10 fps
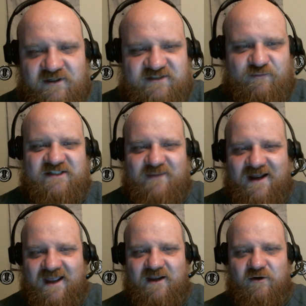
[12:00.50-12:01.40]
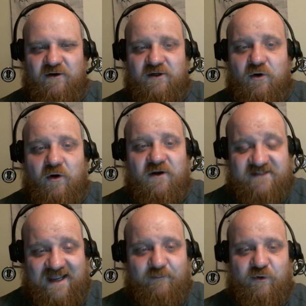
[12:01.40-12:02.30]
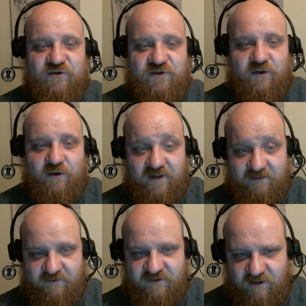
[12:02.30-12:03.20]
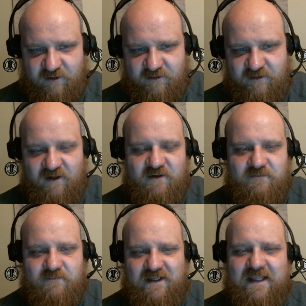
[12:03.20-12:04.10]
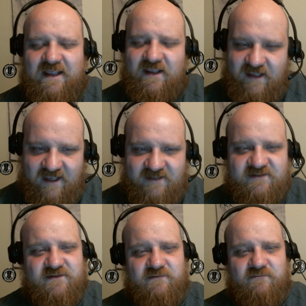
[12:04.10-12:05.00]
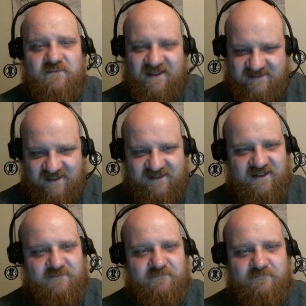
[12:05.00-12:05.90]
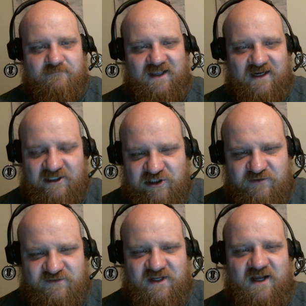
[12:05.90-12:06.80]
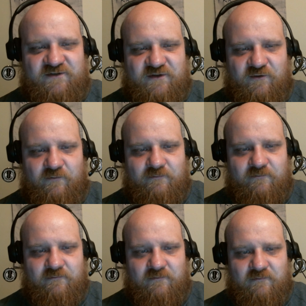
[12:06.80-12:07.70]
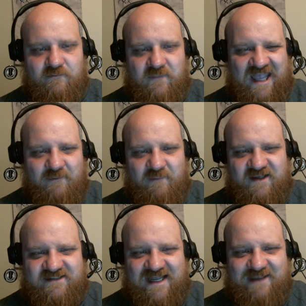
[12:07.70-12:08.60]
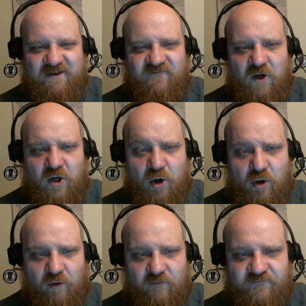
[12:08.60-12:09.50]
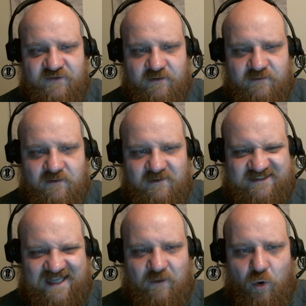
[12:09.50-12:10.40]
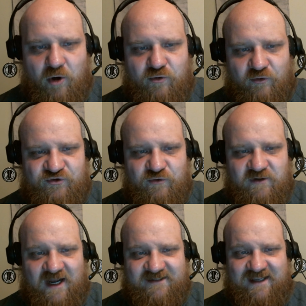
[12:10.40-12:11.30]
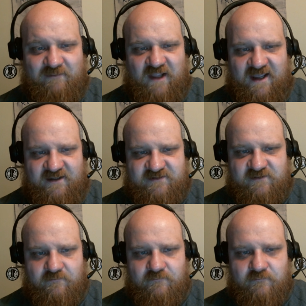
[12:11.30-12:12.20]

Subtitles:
to express my anger and cause that person hurt in return? Yes. Yes, I did. And I chose not to. Because I'm evolved. Because I walk on two goddamn legs.